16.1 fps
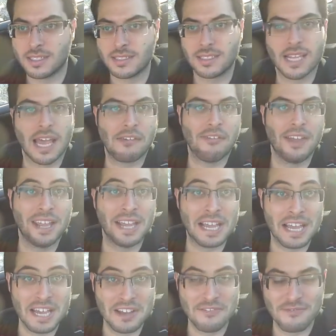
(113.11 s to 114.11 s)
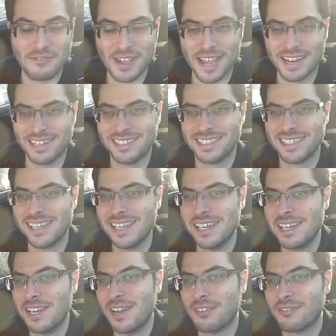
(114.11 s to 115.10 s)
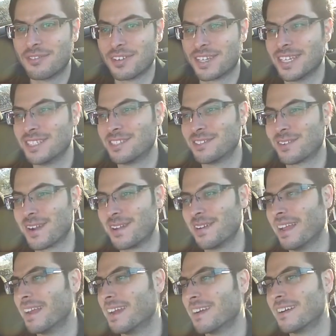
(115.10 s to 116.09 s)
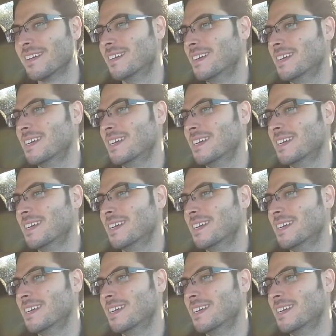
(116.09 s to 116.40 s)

staffing event for kids around here.